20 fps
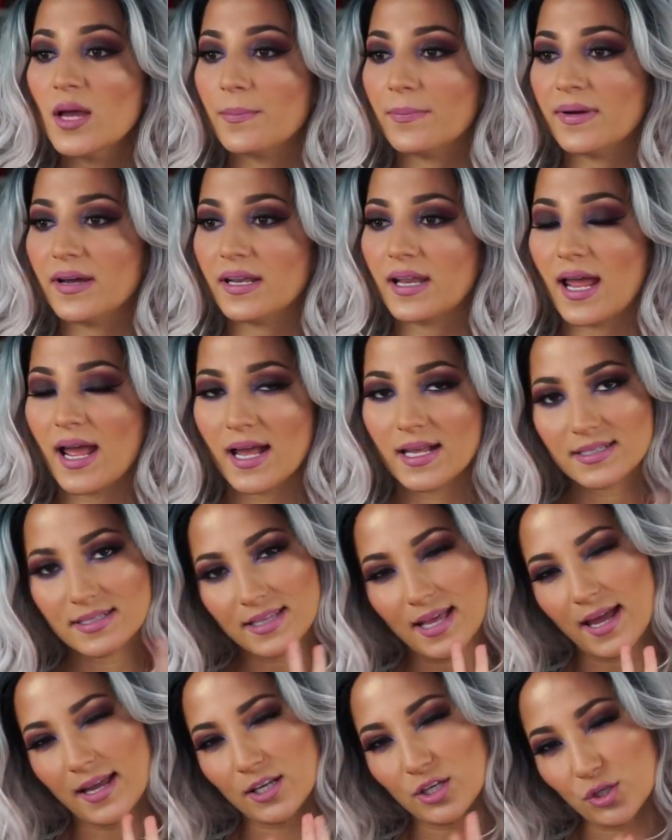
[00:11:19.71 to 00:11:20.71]
but has
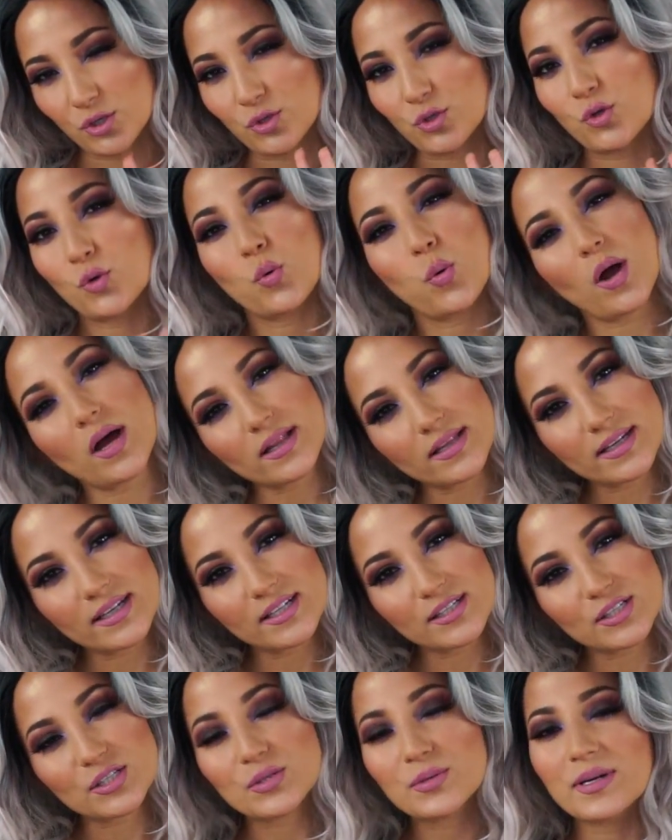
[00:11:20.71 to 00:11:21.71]
that nude
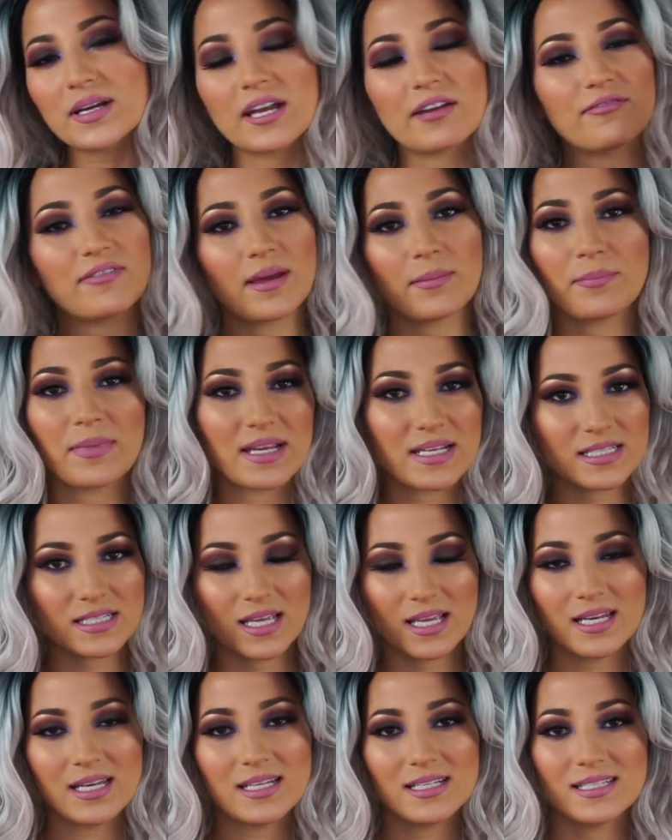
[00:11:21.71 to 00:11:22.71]
quality to it, if that makes
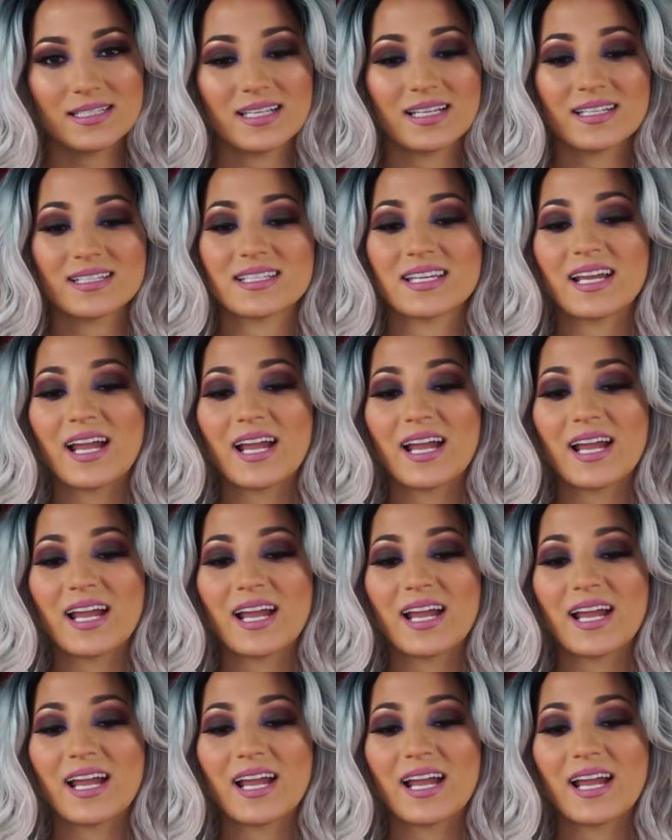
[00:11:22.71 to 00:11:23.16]
any sense.